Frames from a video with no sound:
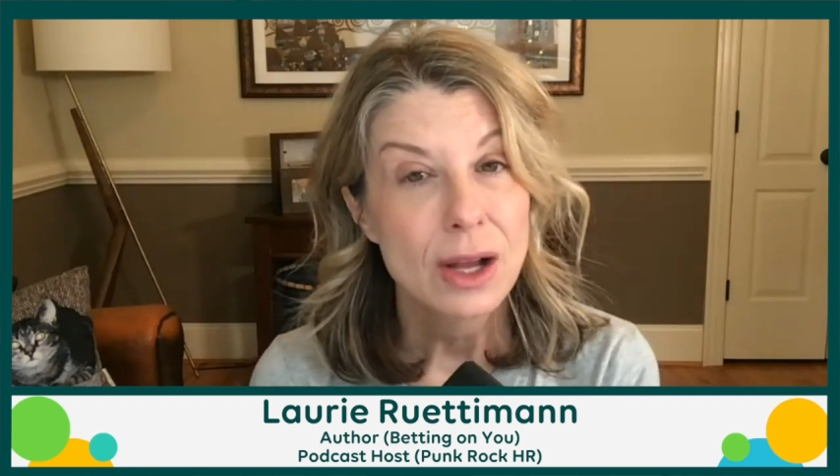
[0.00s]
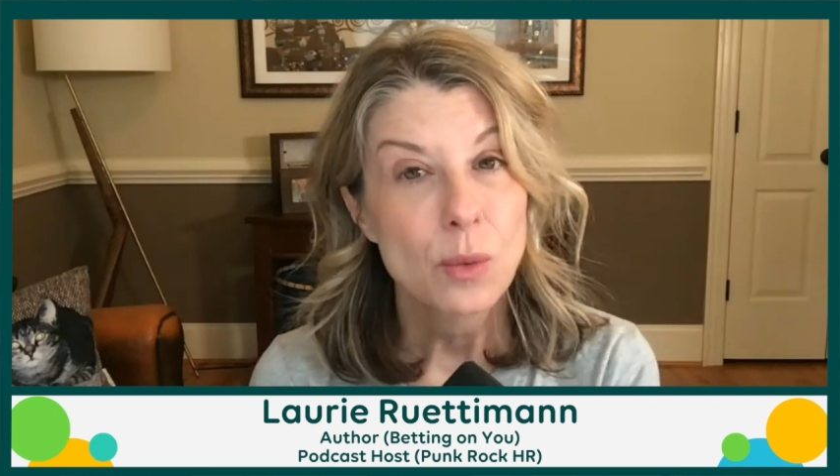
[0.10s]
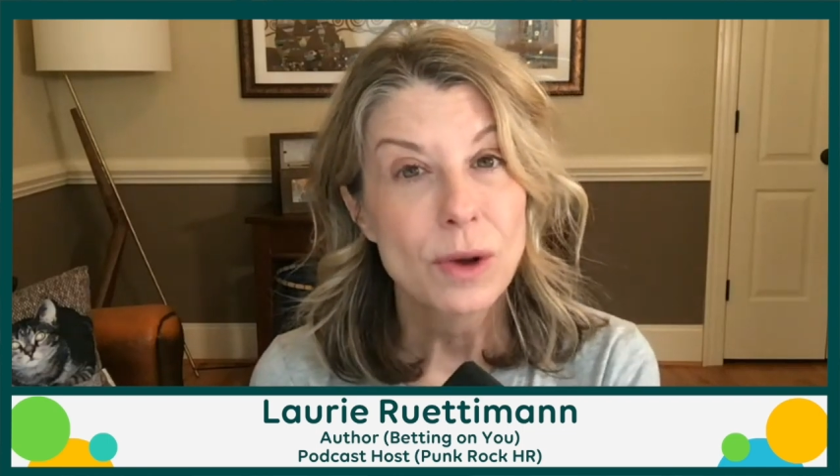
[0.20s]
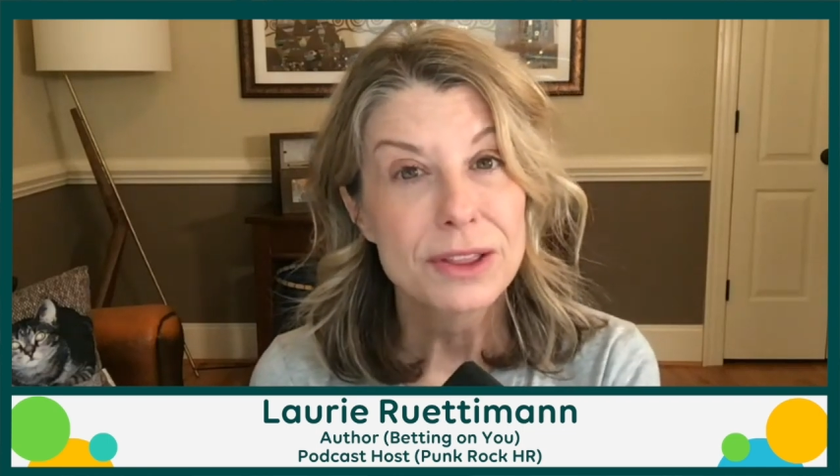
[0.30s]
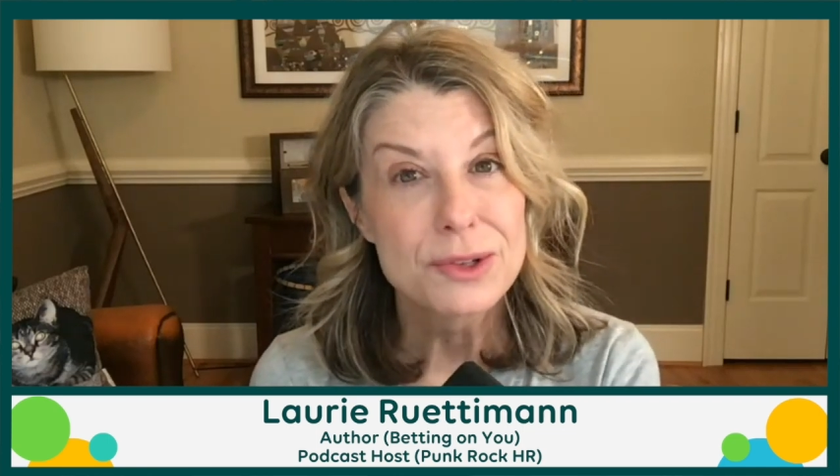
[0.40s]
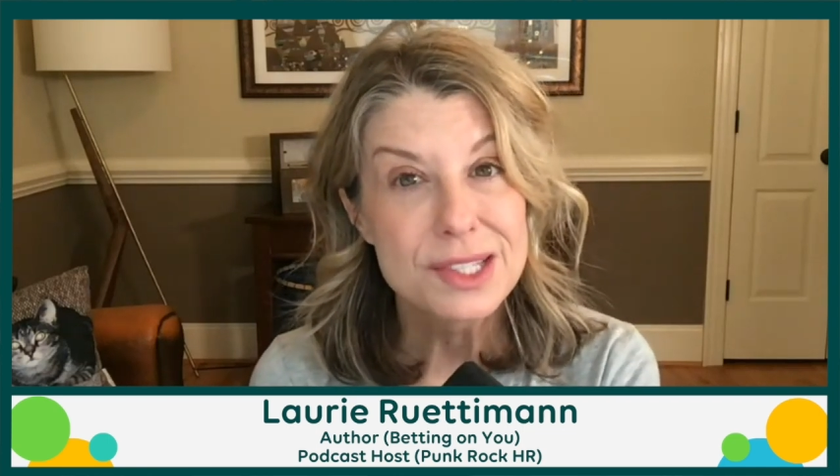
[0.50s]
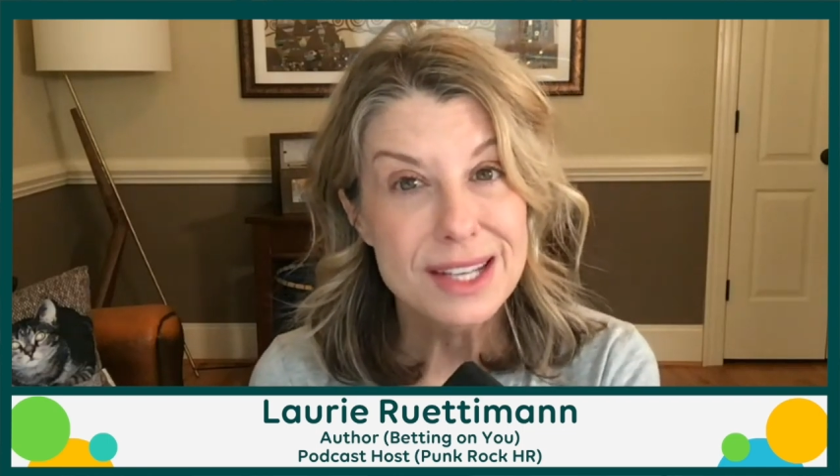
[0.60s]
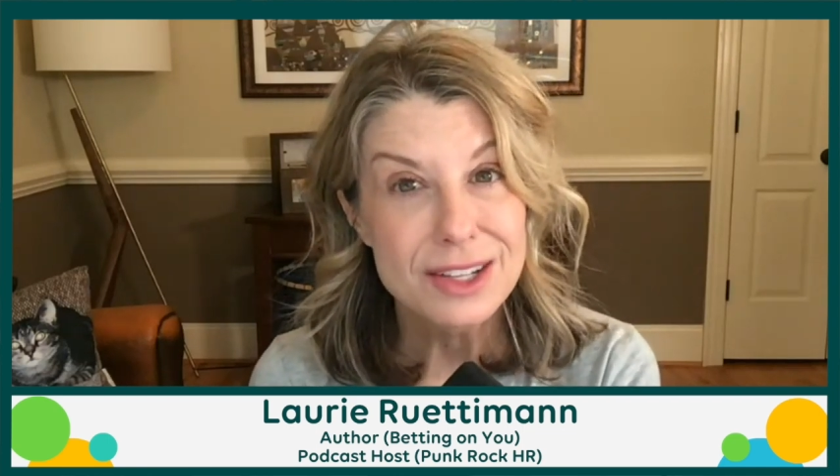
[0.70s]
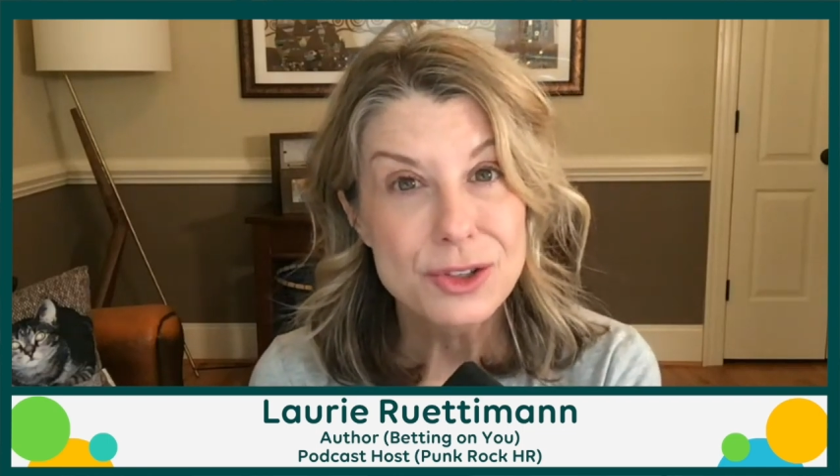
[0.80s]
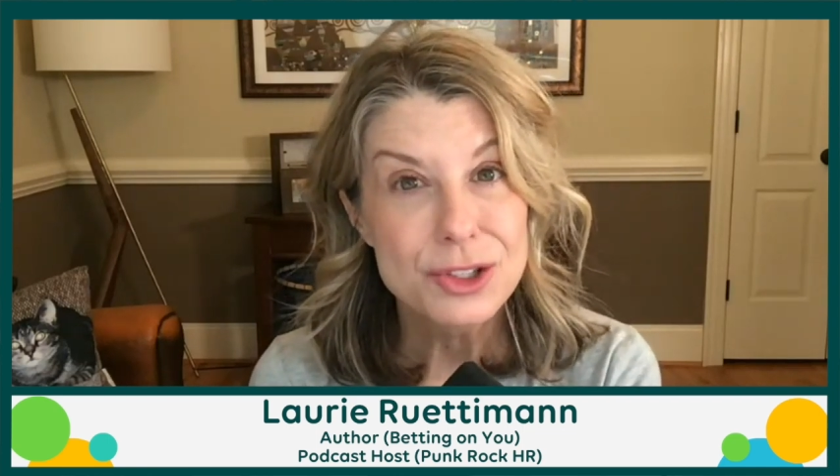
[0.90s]
when they're
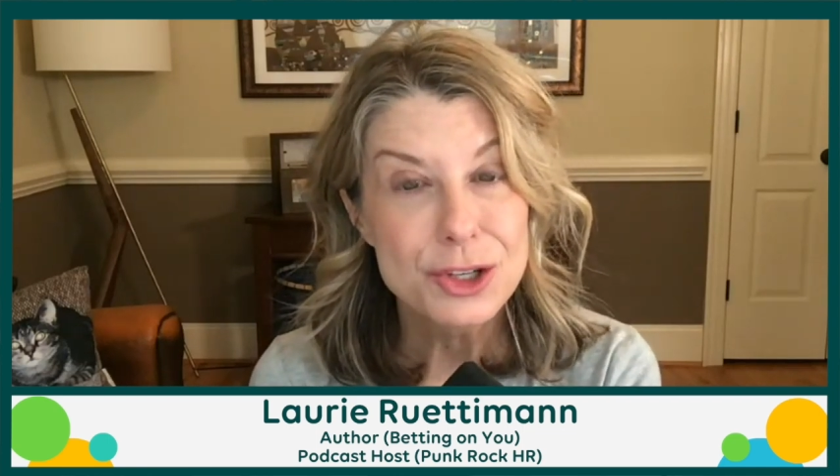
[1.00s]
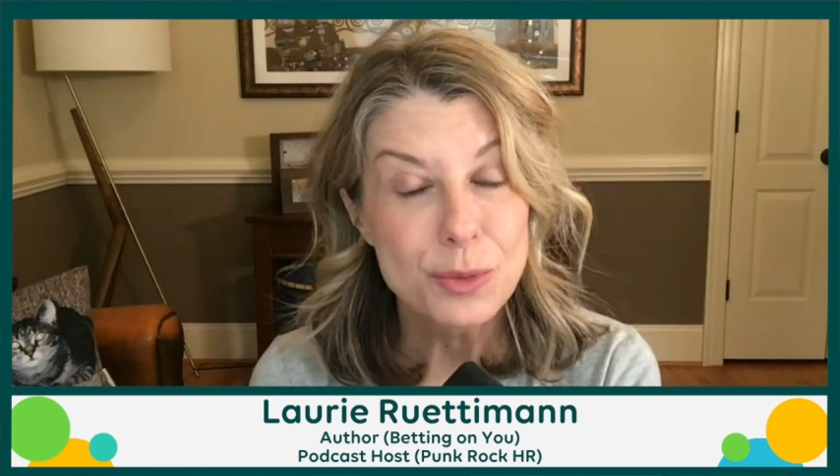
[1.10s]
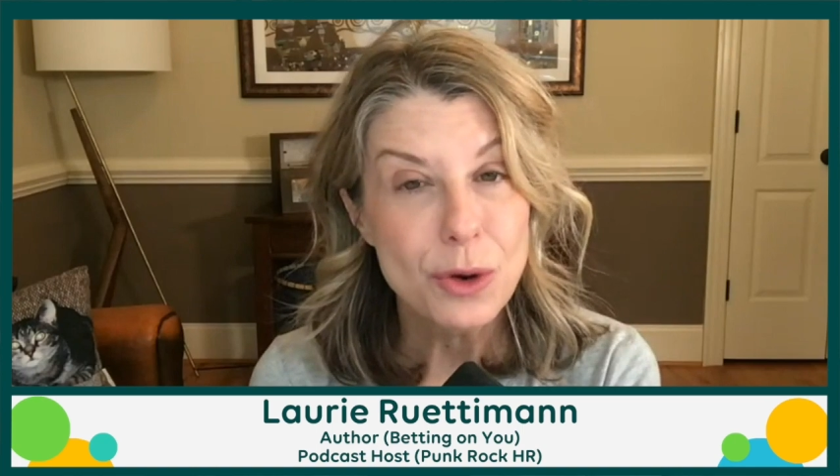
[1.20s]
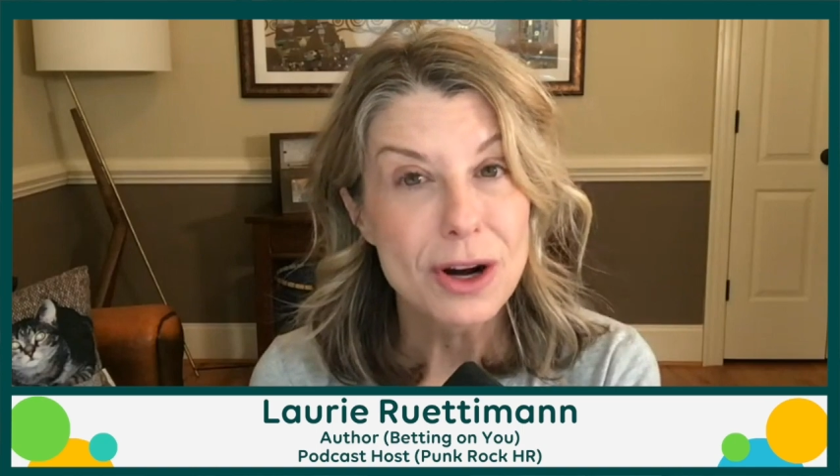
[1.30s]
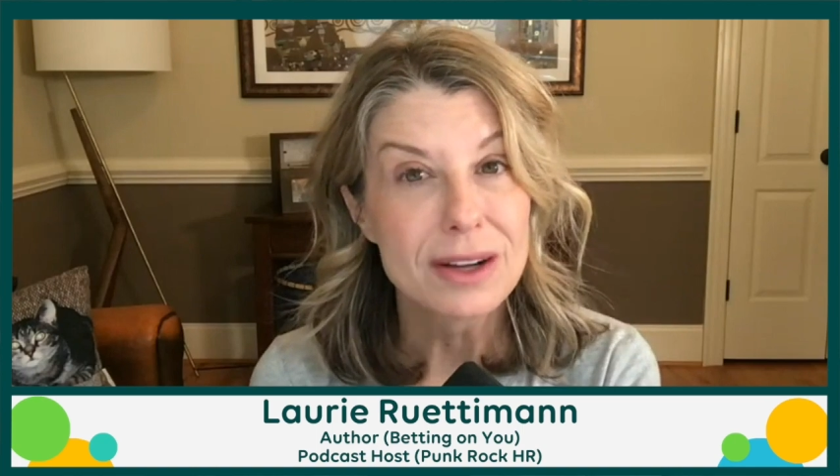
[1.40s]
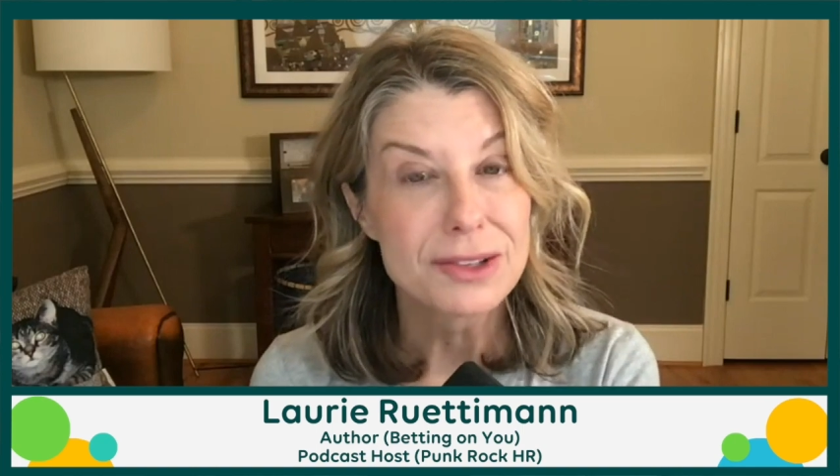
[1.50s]
scheduled to work,